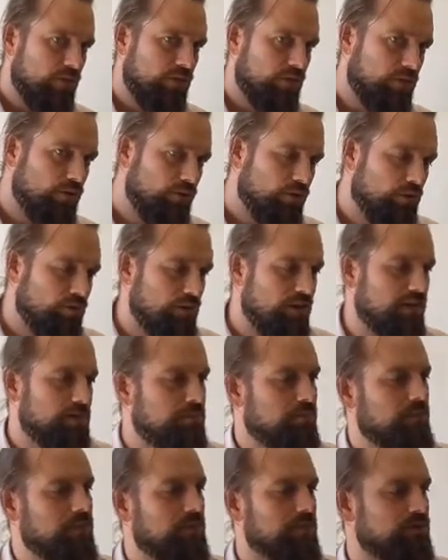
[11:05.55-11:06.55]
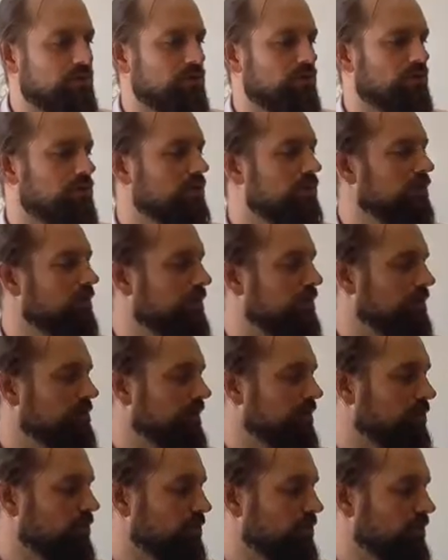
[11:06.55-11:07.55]
use this bit of
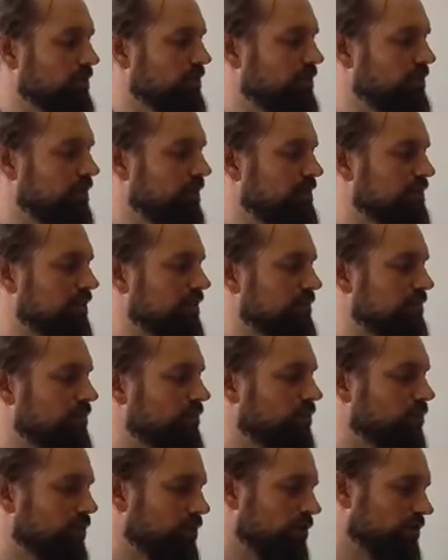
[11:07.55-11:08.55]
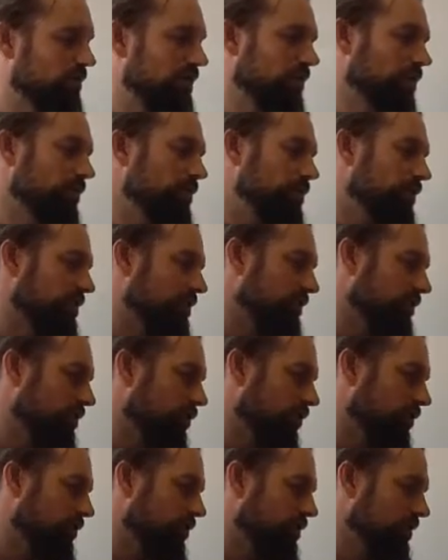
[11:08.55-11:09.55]
wood you've cut up? What can we use it
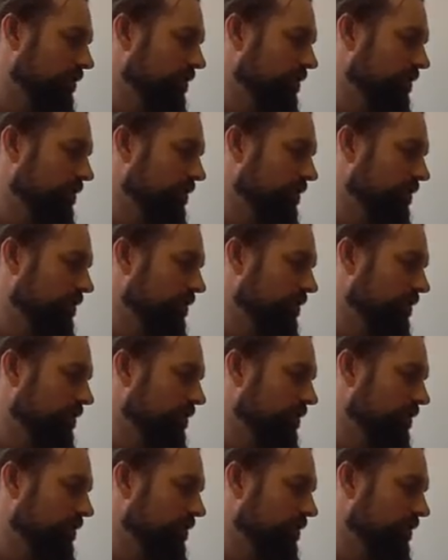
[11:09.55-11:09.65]
for?